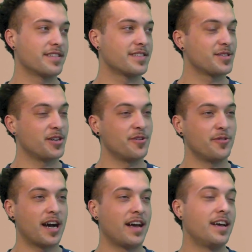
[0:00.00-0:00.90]

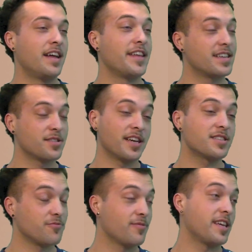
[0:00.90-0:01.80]
So that's
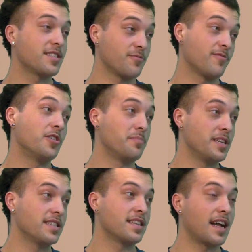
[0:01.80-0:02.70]
a real
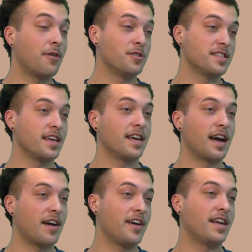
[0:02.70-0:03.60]
piece that I would say
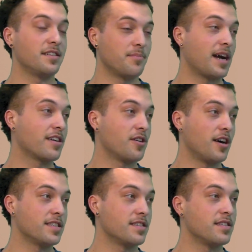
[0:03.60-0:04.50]
I've added to my
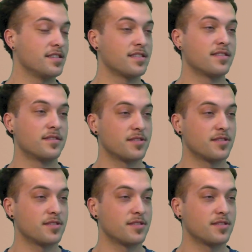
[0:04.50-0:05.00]
closet is